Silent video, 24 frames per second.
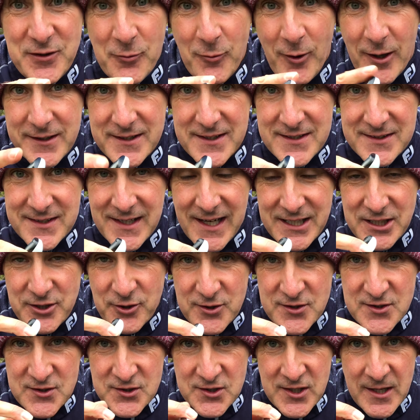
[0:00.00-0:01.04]
you want to set your
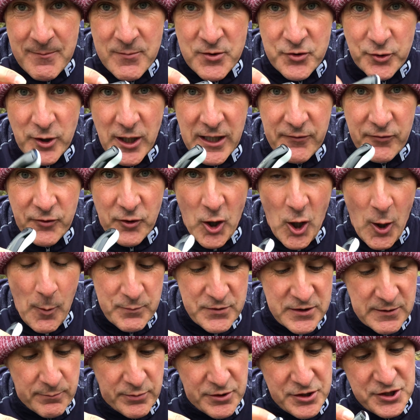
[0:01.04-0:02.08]
SIM driver up
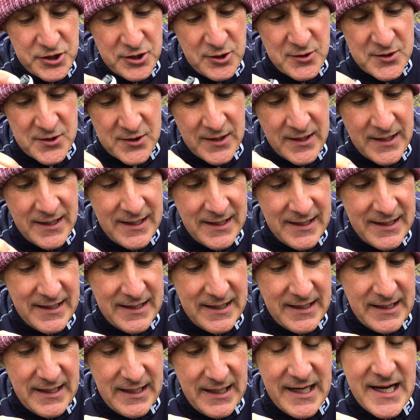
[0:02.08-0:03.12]
to produce
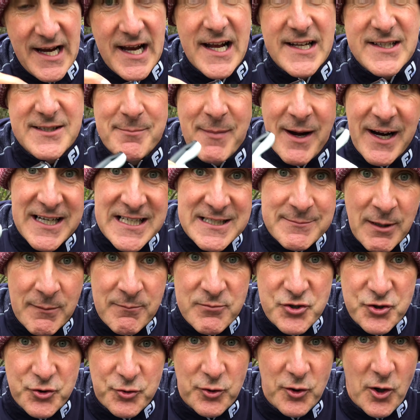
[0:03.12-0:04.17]
its maximum
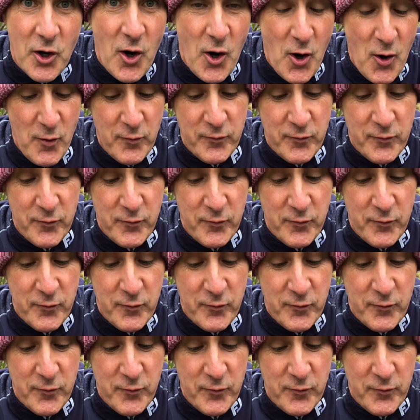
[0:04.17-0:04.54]
draw,